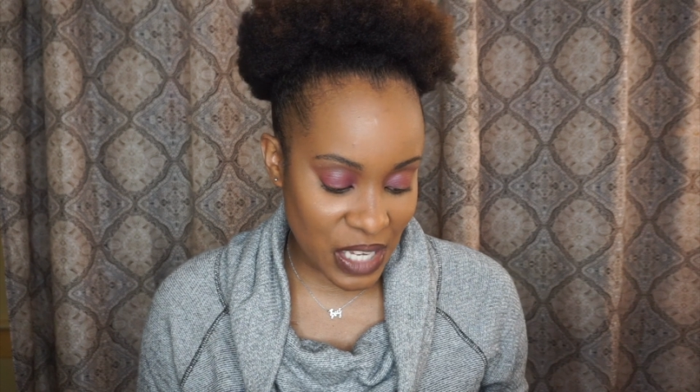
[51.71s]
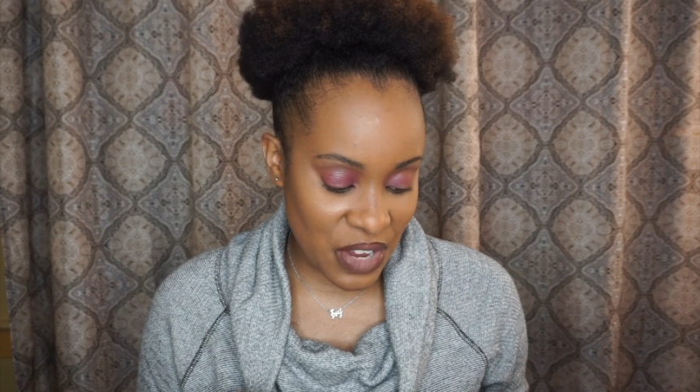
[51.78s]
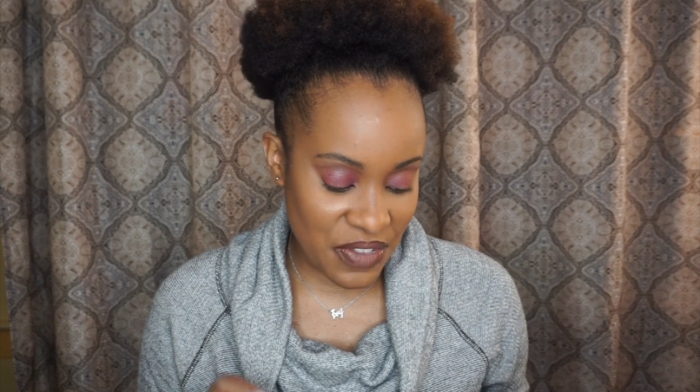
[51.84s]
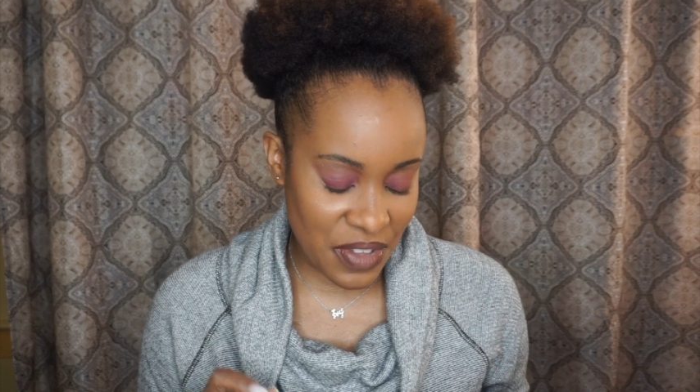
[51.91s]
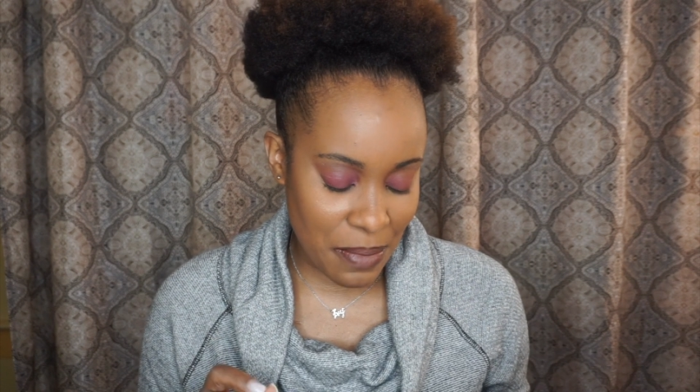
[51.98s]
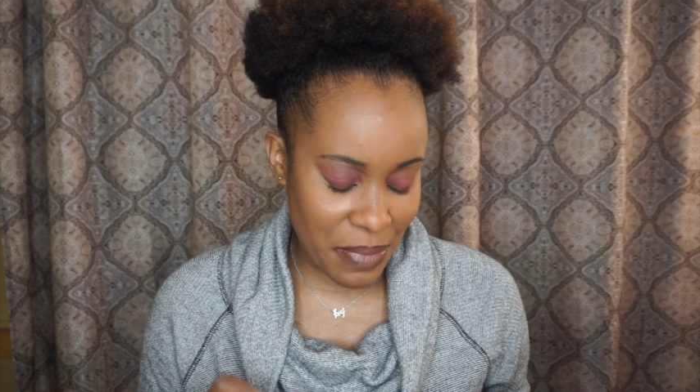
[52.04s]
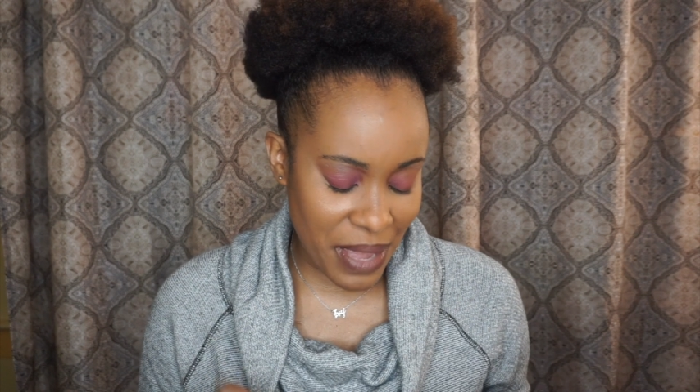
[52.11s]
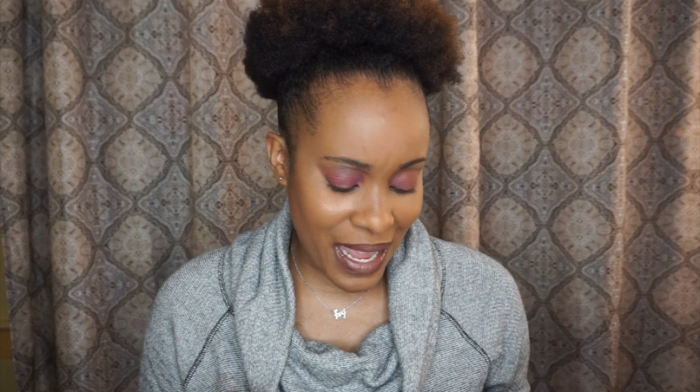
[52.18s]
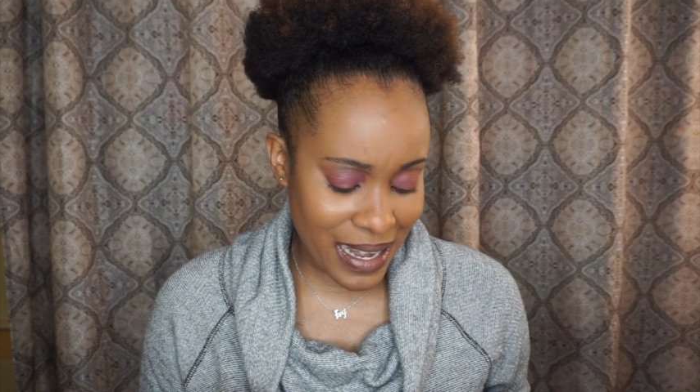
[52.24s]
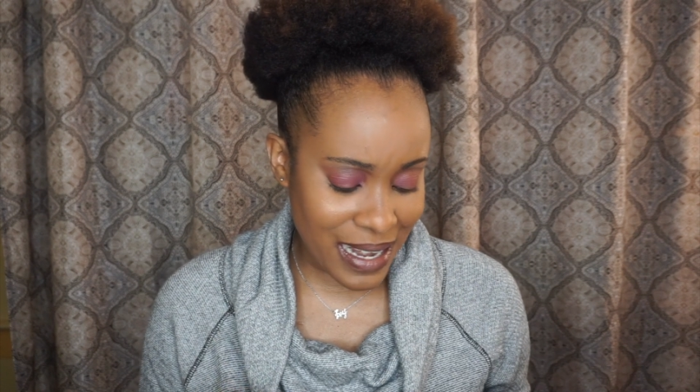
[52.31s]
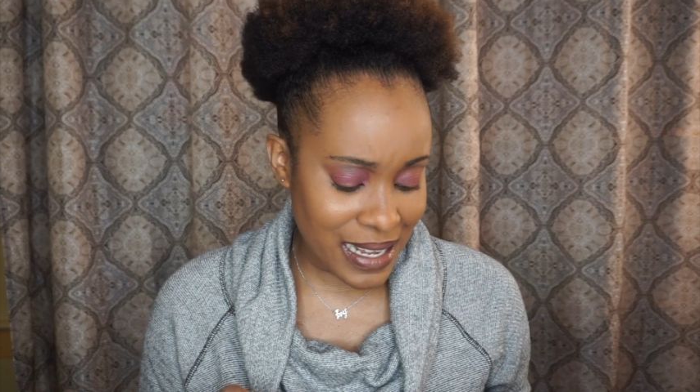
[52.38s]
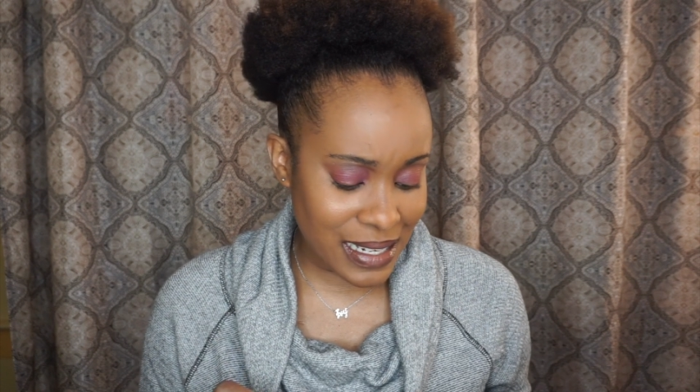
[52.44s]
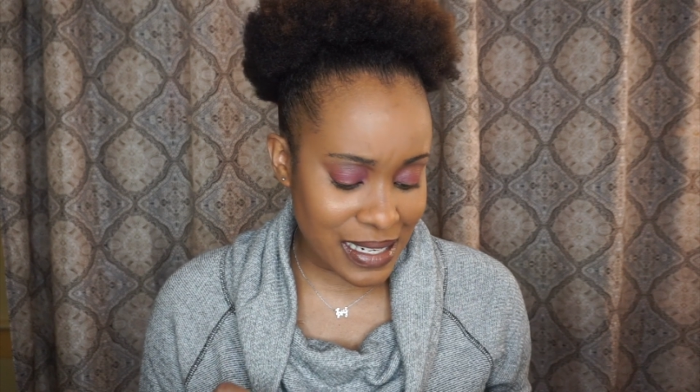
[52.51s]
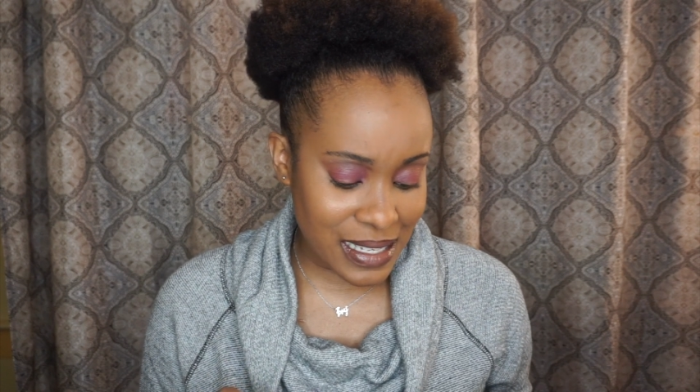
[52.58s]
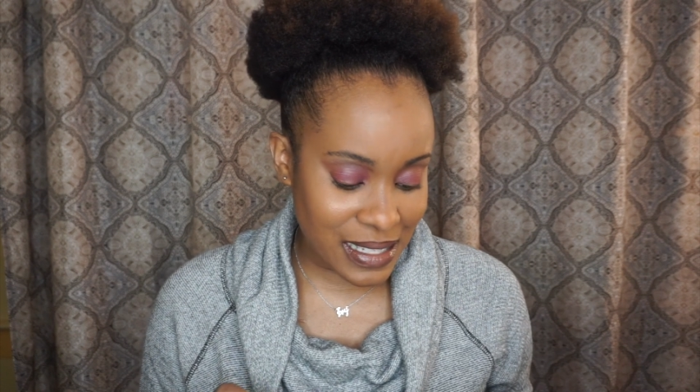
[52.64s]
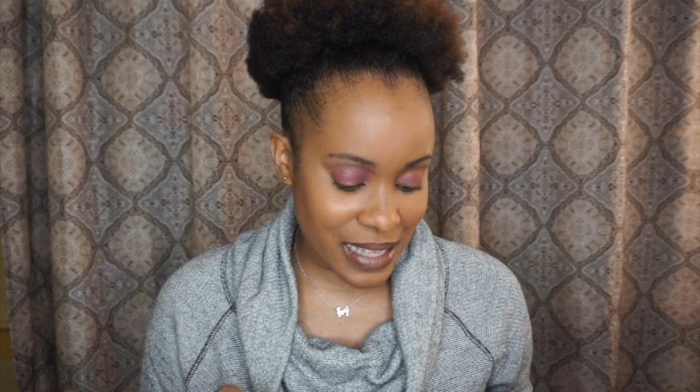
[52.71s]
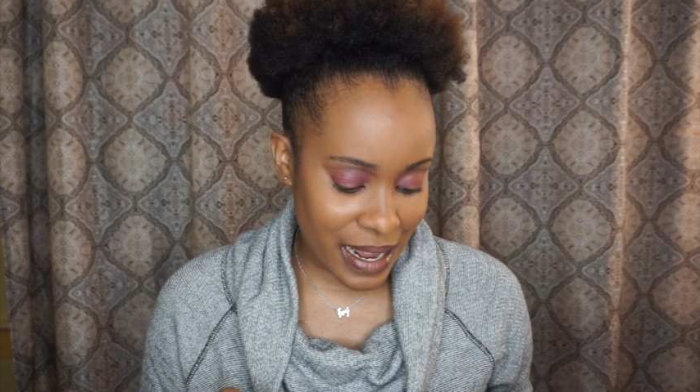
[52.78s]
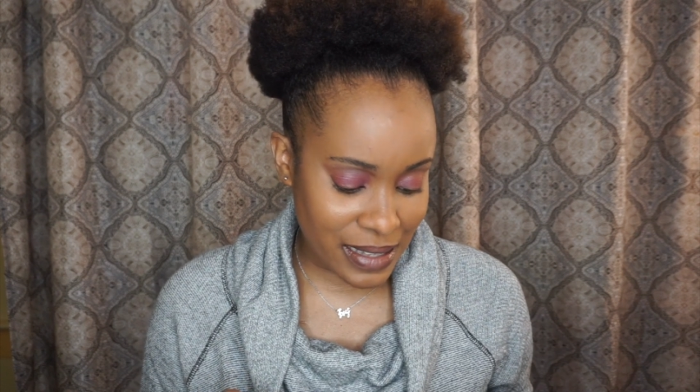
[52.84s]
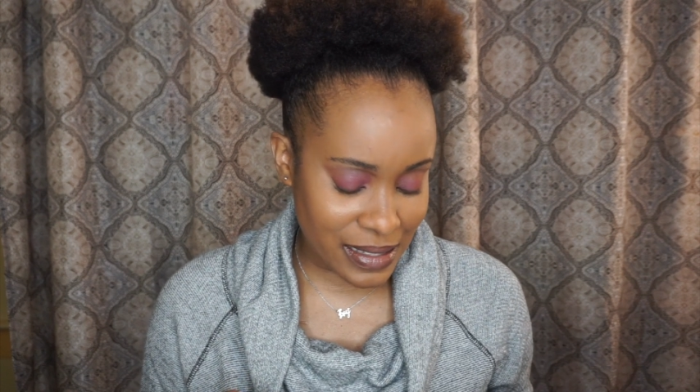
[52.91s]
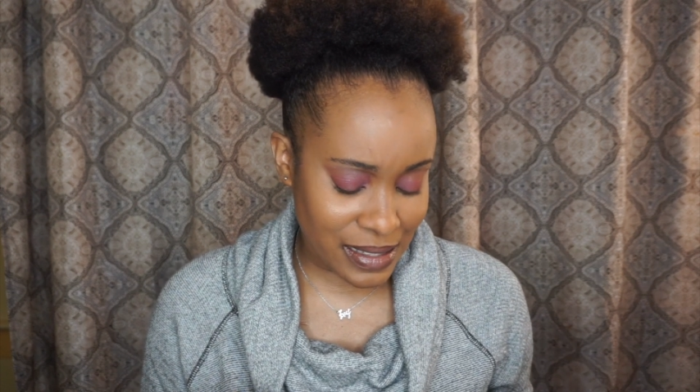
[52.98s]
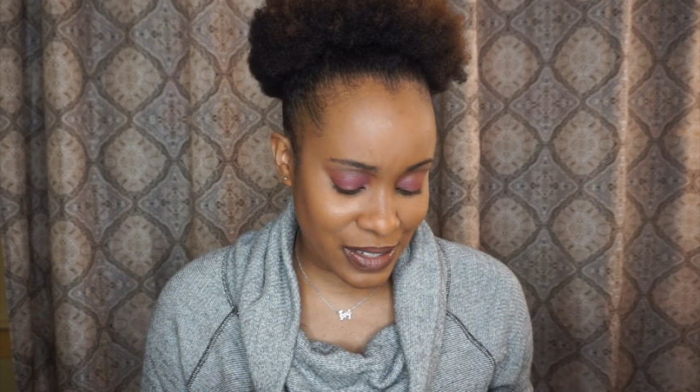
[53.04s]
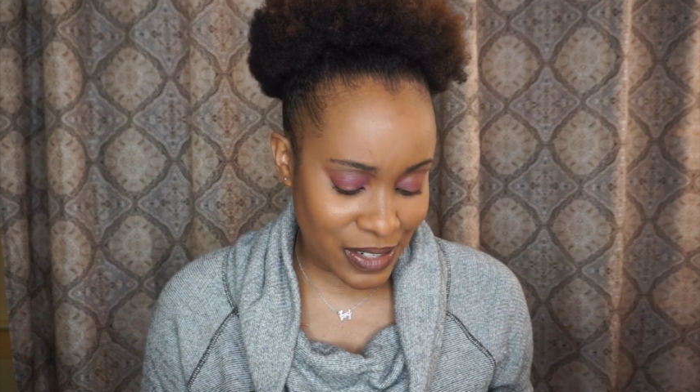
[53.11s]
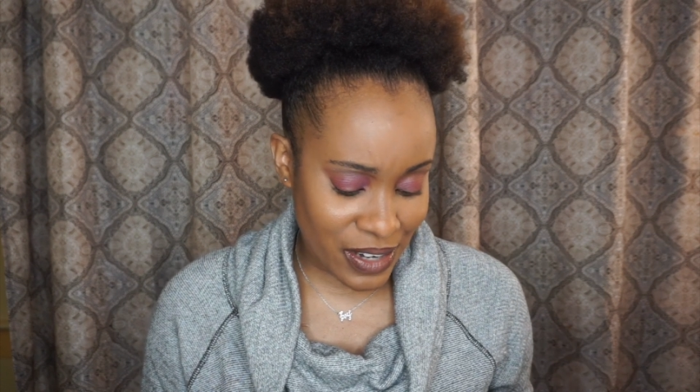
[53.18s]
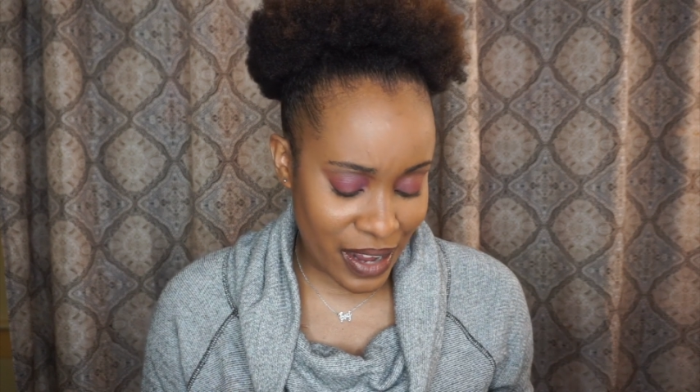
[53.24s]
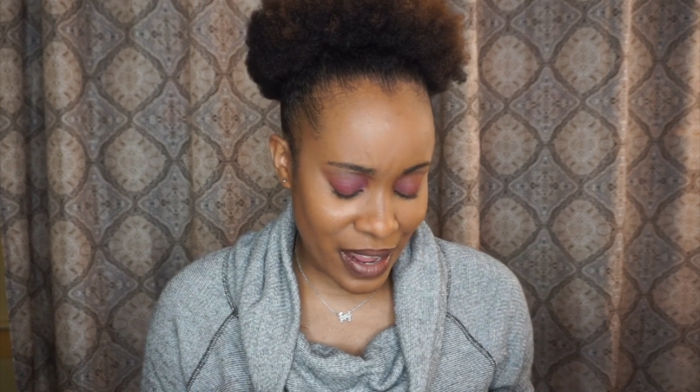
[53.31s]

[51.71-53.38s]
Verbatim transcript: of impending disaster